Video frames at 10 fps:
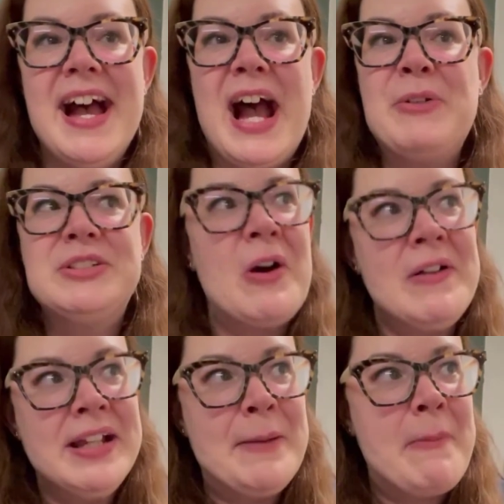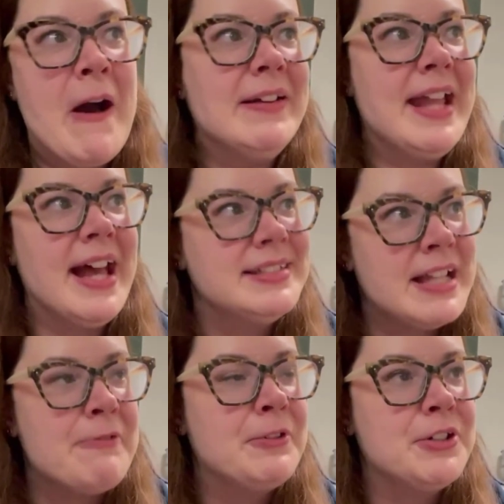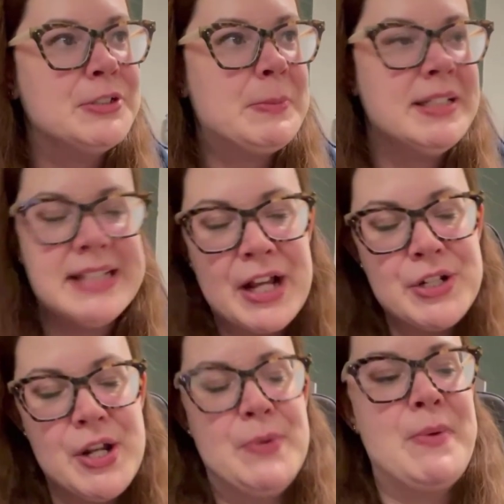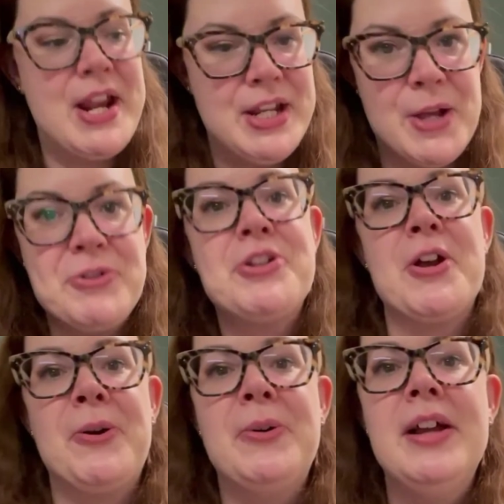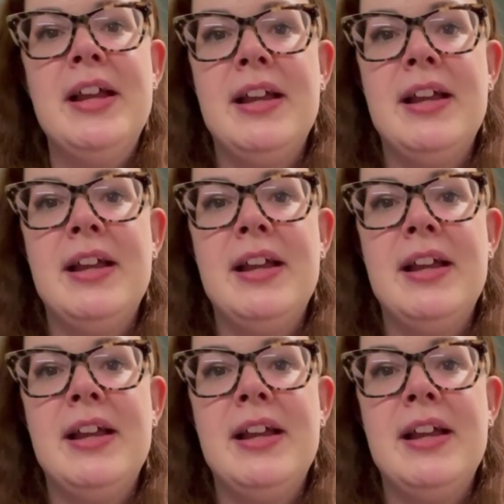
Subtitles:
I was calling it podcast at first, but it's actually a radio show